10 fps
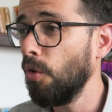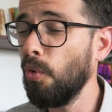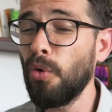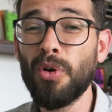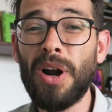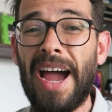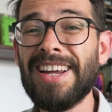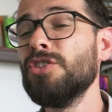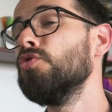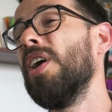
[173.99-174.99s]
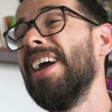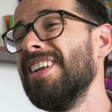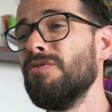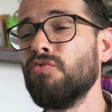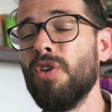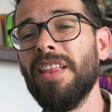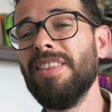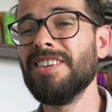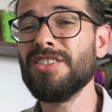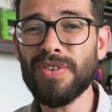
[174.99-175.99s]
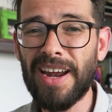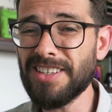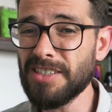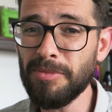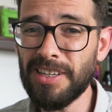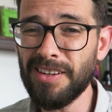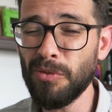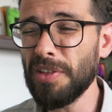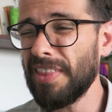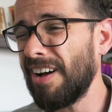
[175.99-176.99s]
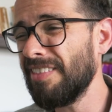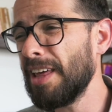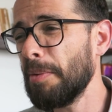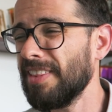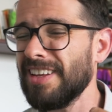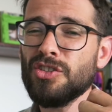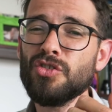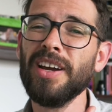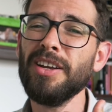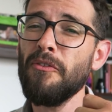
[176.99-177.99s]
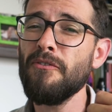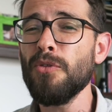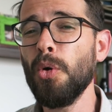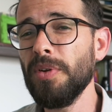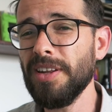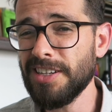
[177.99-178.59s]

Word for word: or I try to run the strategy meeting without them and then try to phone